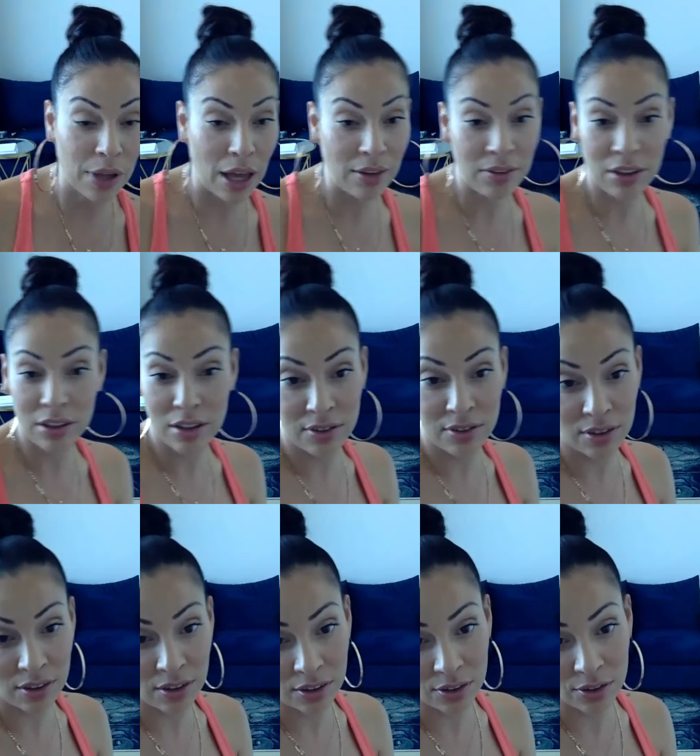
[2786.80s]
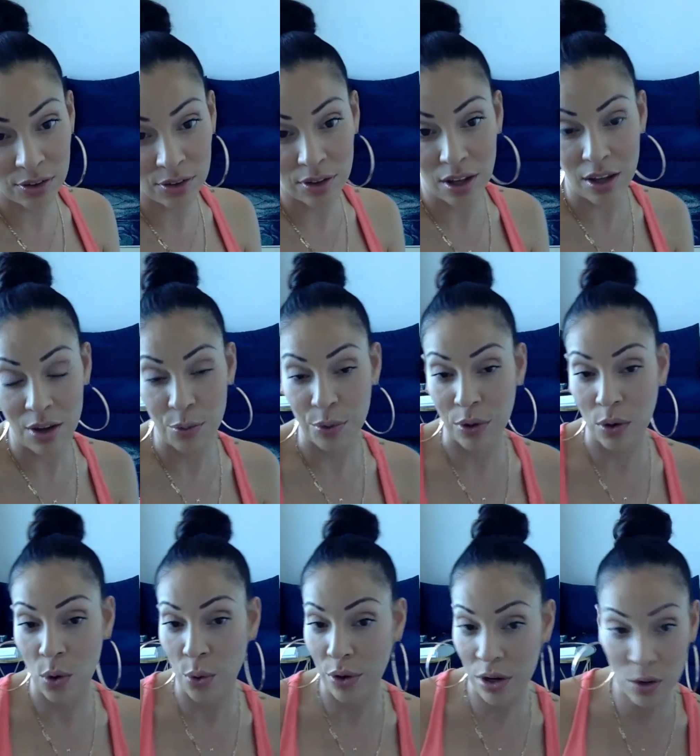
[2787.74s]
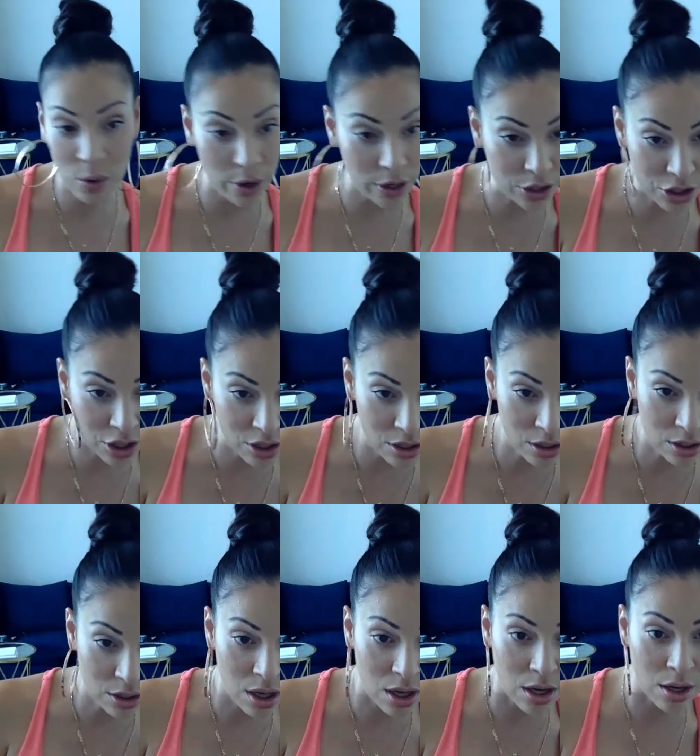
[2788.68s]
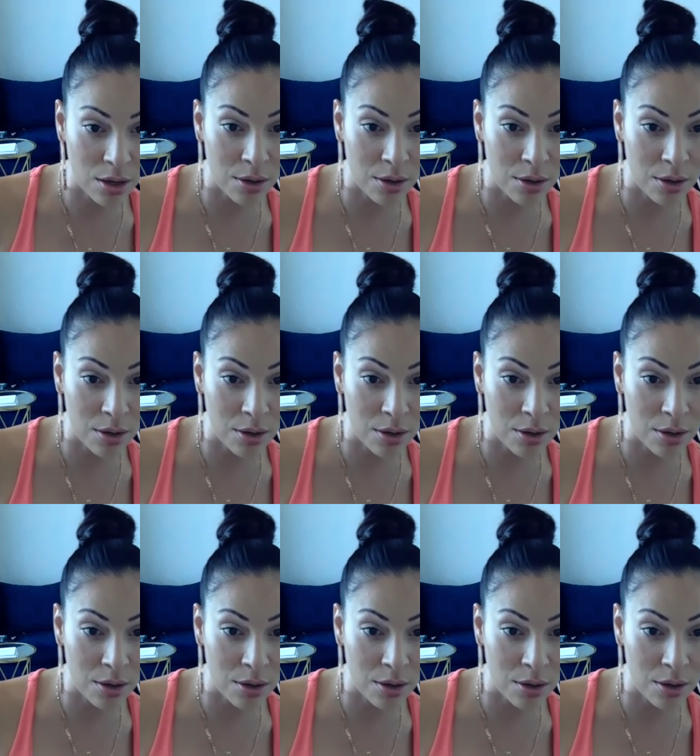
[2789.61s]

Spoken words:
guessing this is a recording question.